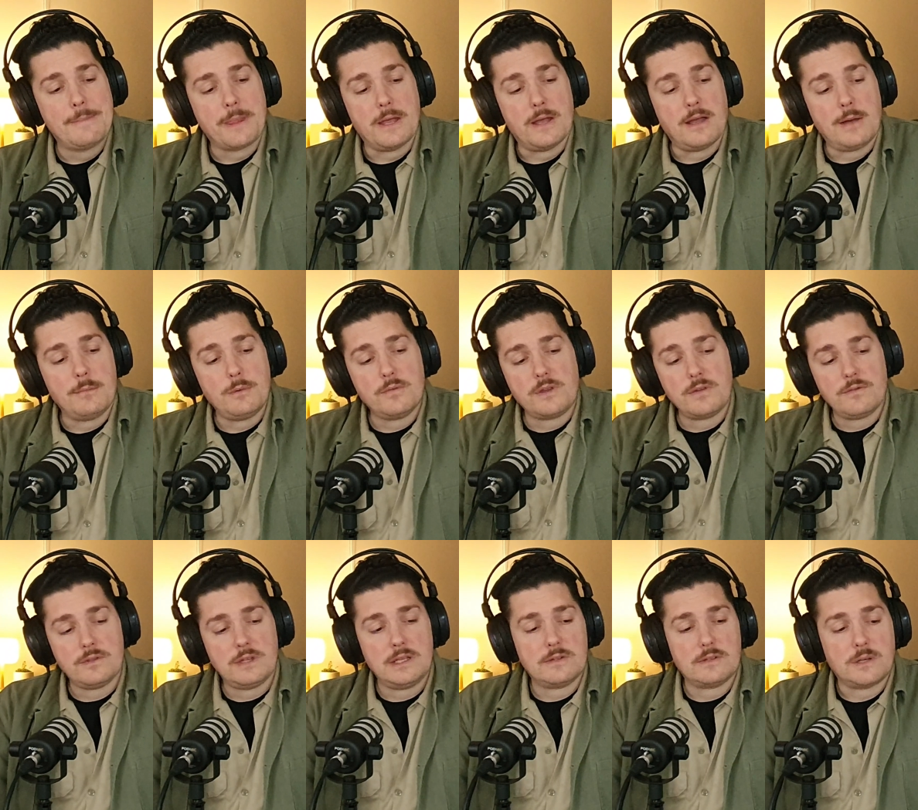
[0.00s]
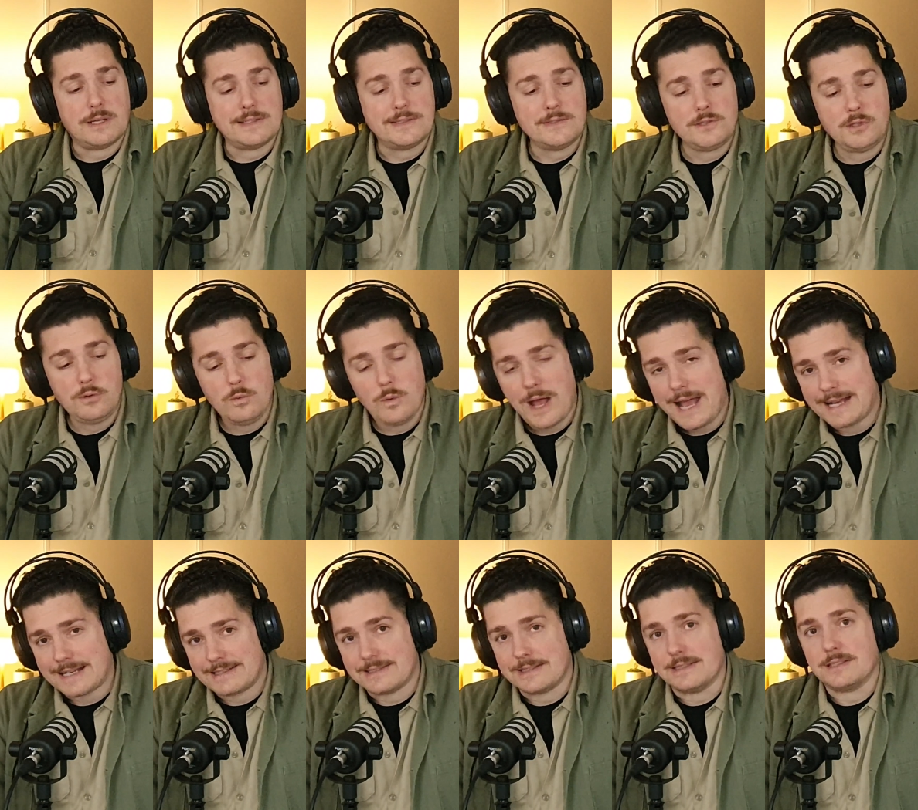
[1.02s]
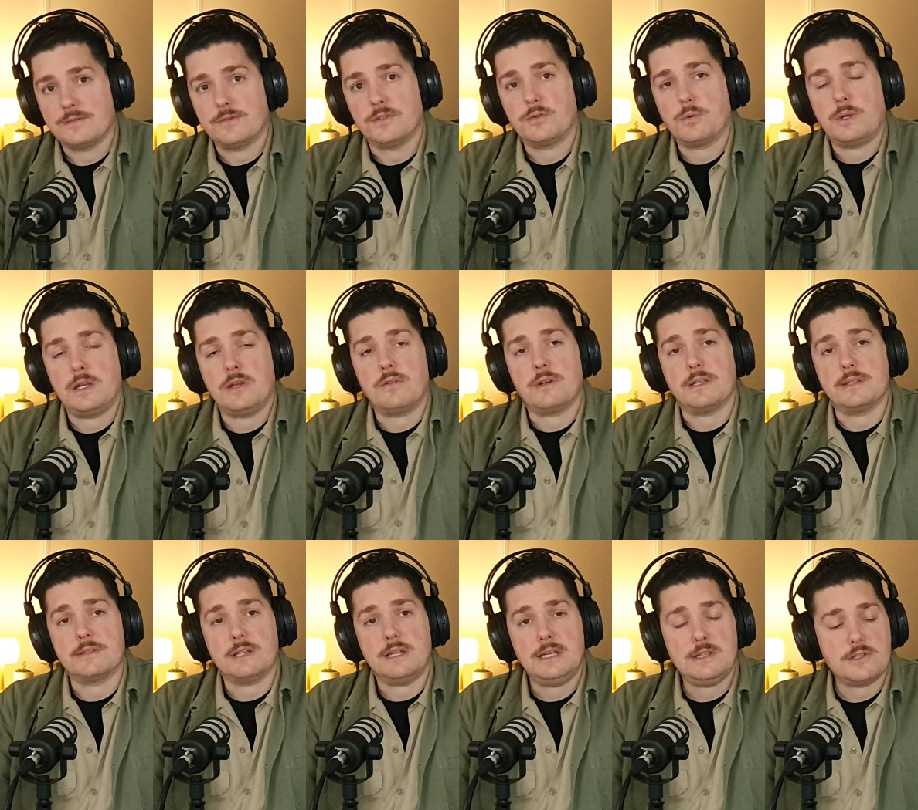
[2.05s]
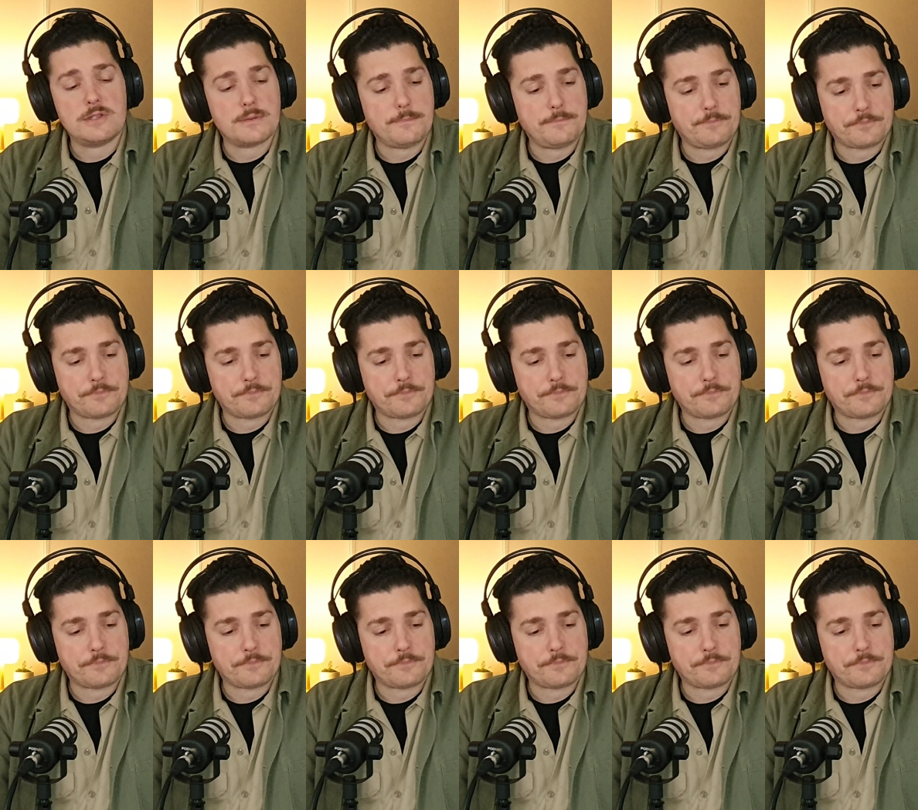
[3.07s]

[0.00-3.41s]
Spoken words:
And we've given these guys 2 axes for 20 credits each.